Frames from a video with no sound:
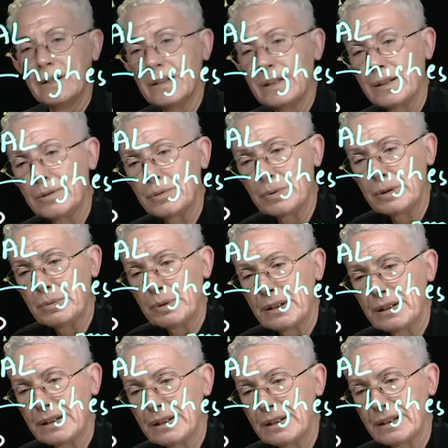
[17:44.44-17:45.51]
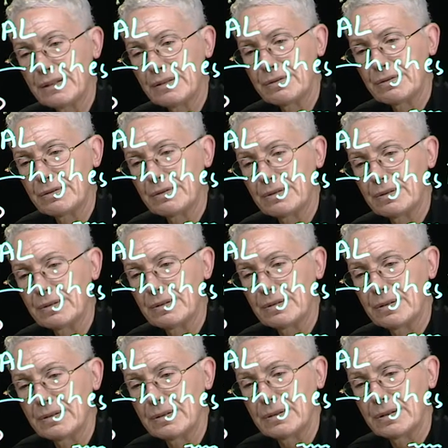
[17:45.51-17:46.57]
and we will have
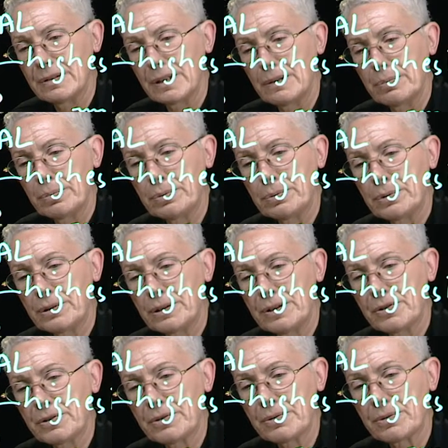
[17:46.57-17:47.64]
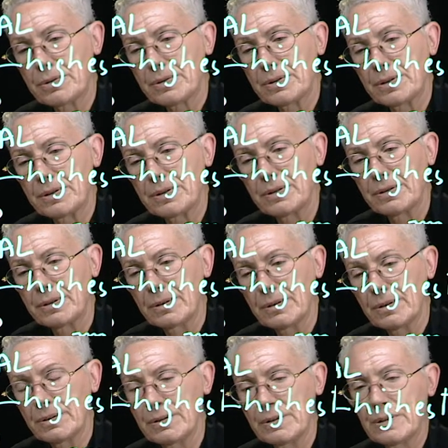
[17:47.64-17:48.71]
a poorly sorted
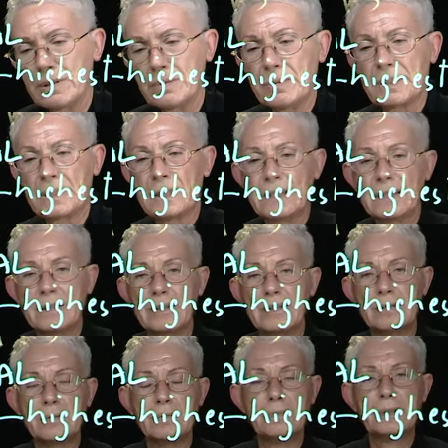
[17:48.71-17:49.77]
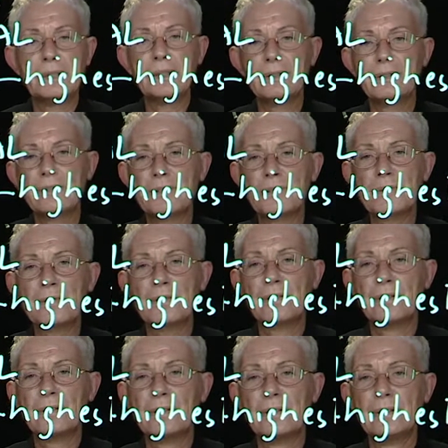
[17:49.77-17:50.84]
conglomerate because
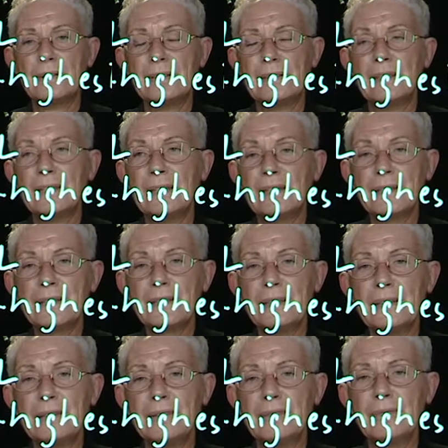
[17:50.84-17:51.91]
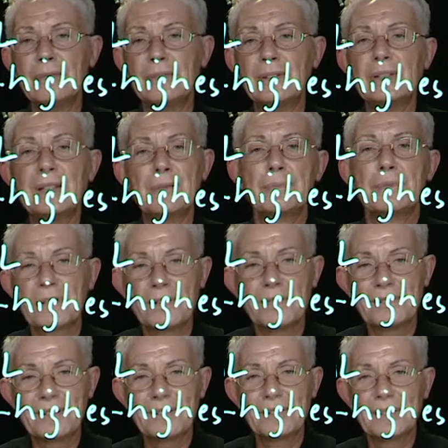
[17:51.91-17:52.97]
the current dumps
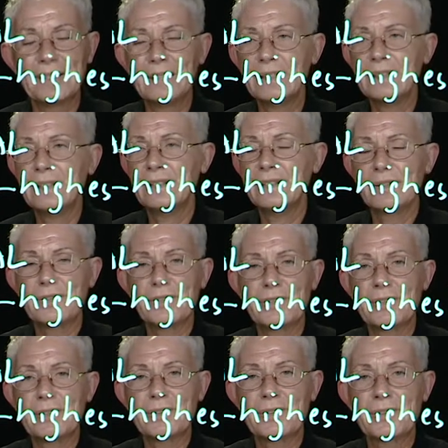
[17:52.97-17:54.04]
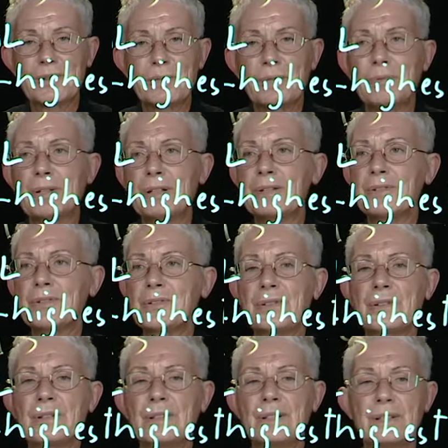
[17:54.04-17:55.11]
everything just once
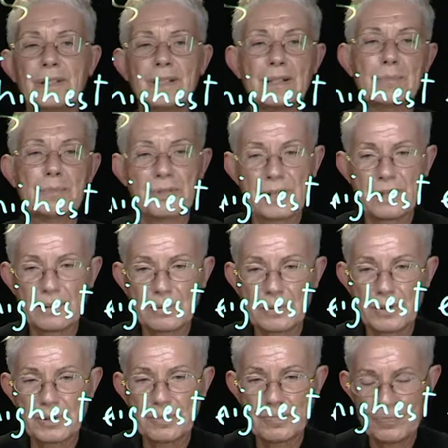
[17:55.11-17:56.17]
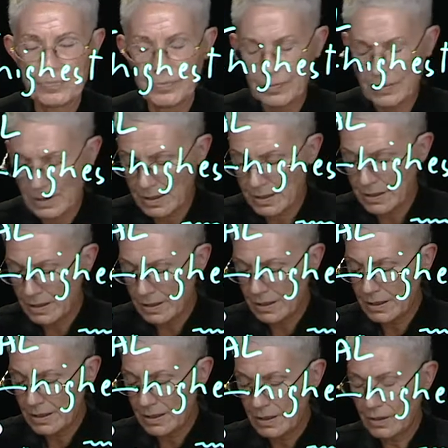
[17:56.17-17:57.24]
it comes out
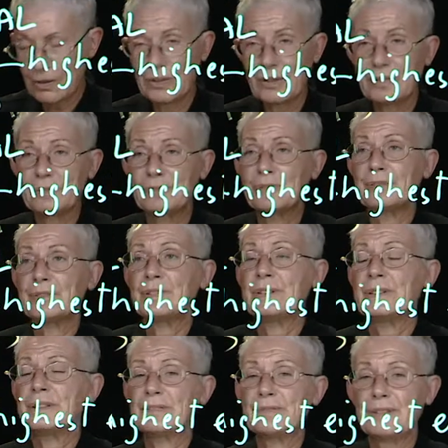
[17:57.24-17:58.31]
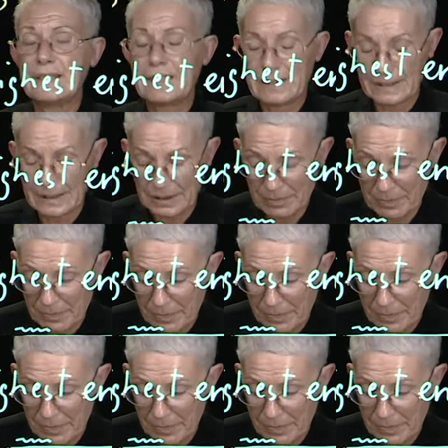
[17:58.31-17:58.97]
of the valley.